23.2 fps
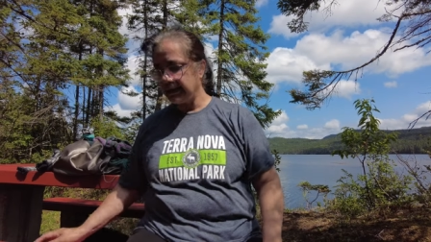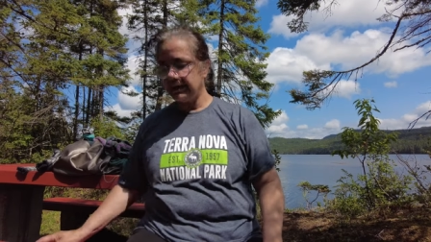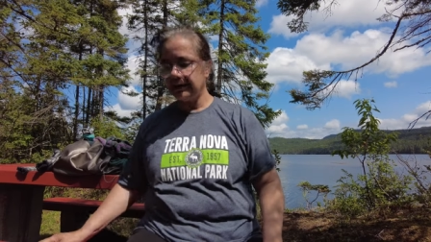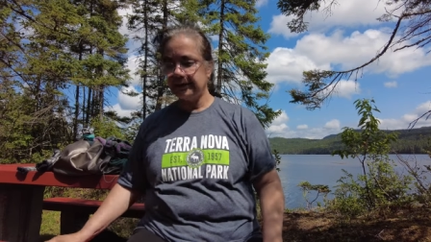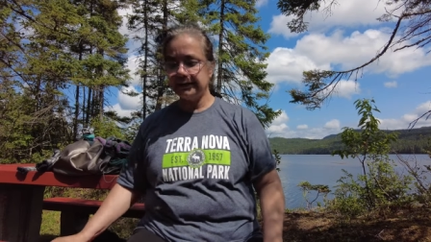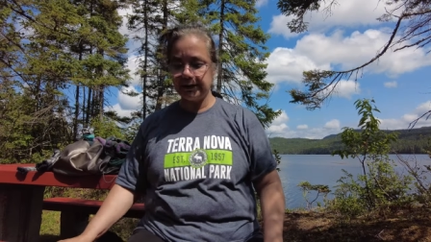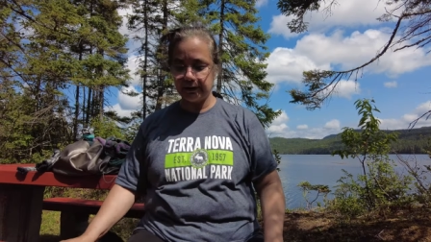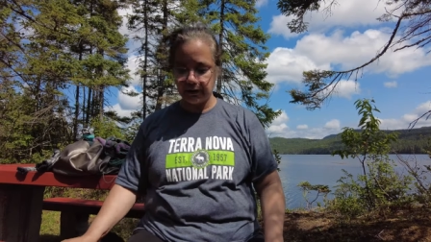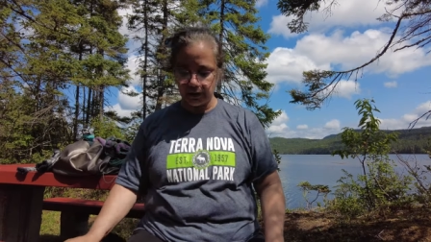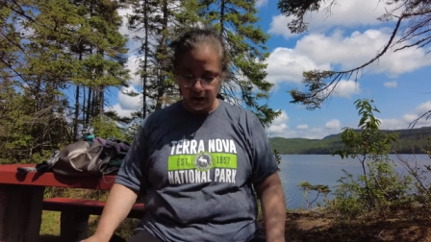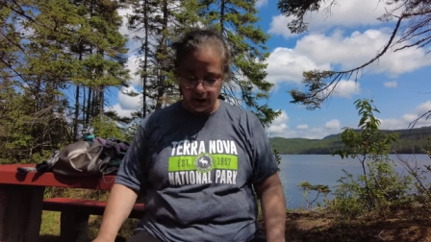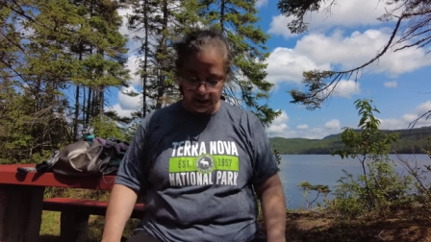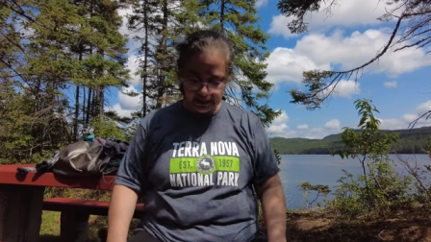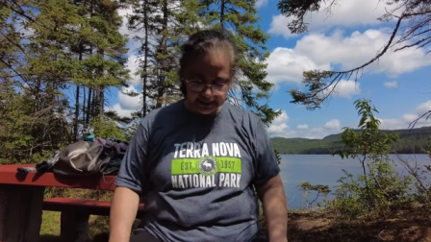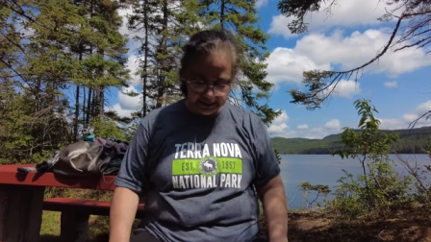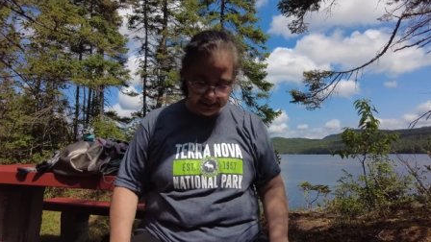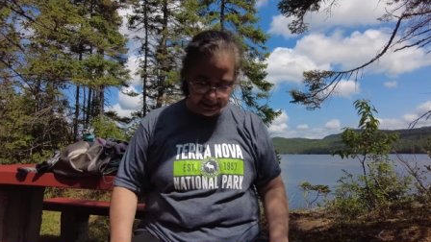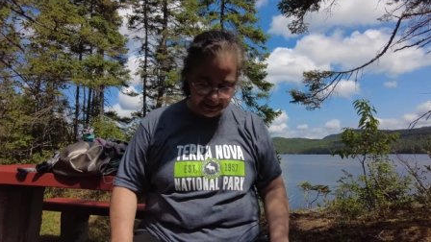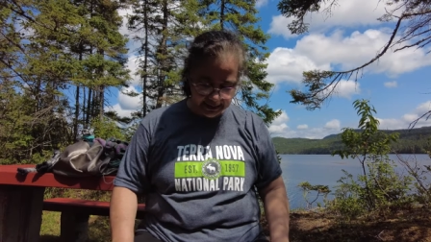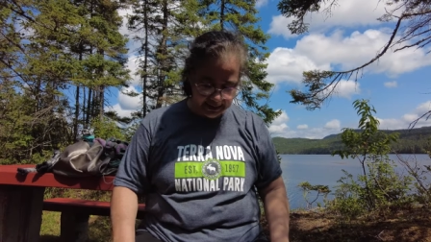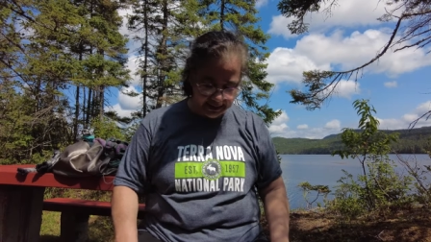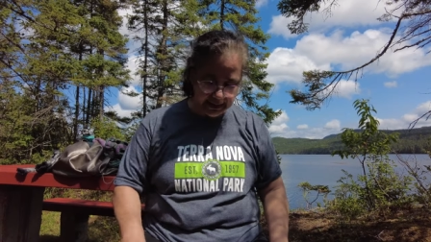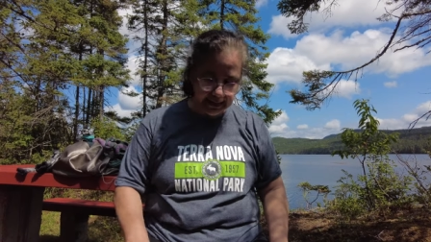the dogs
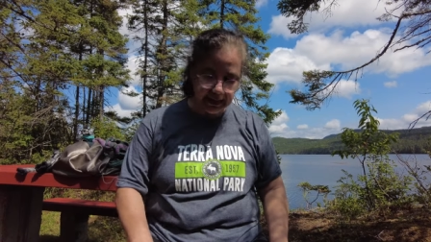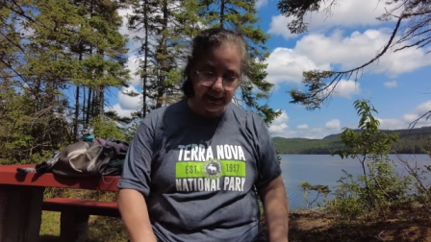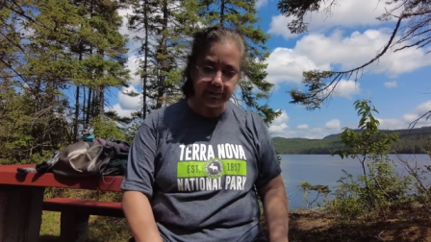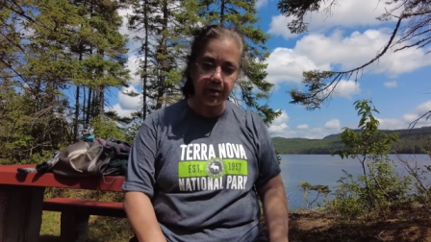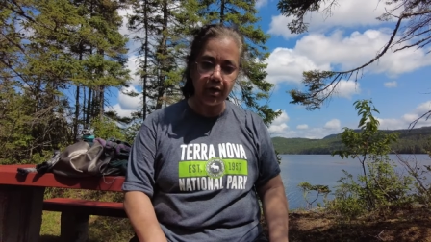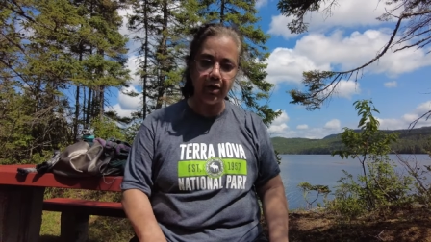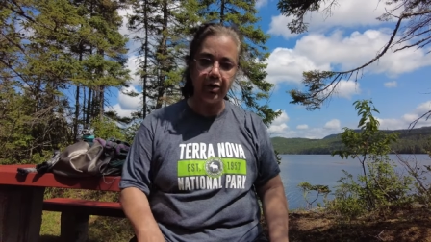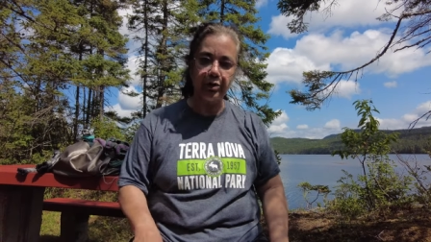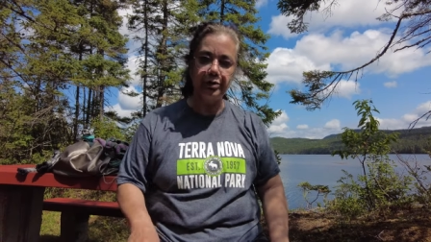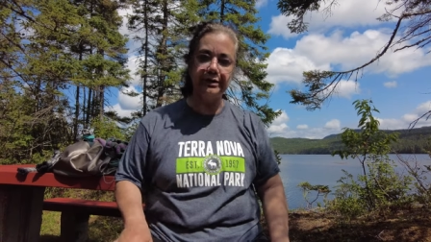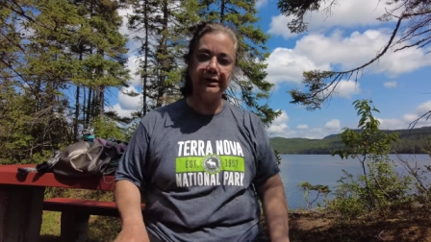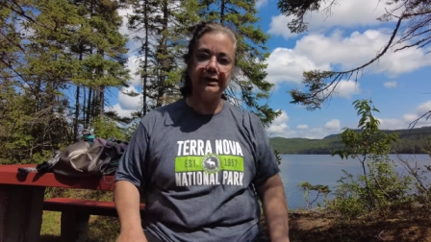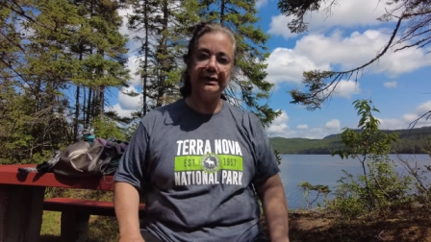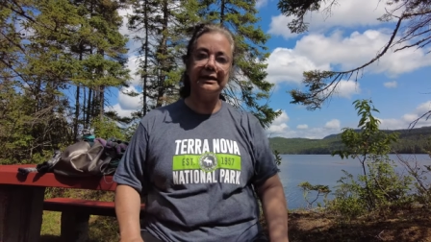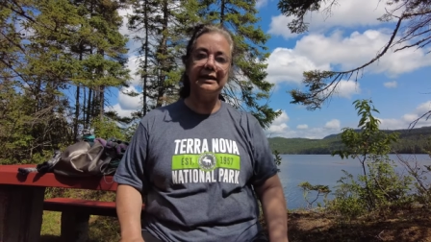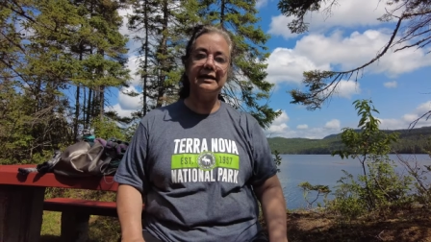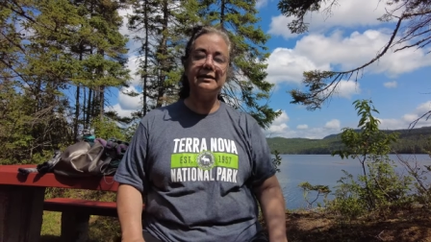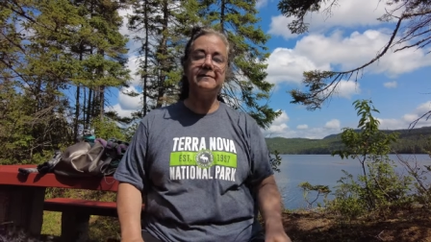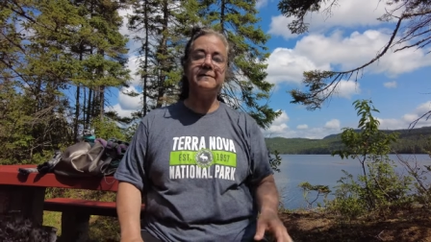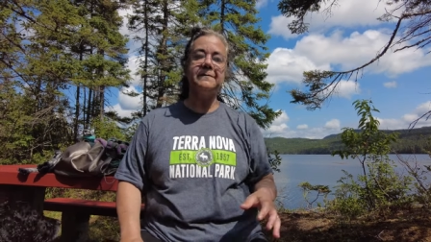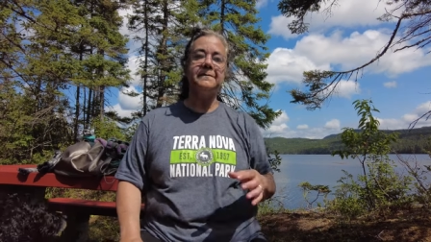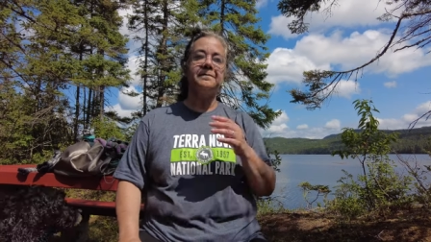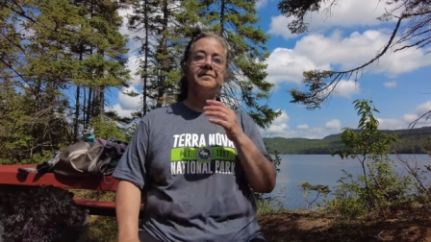are here I'm holding
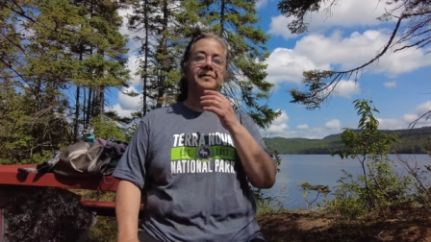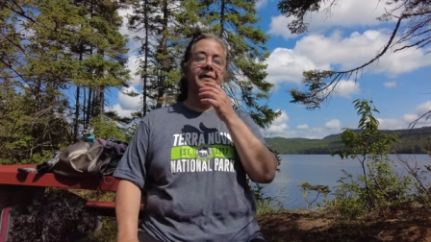them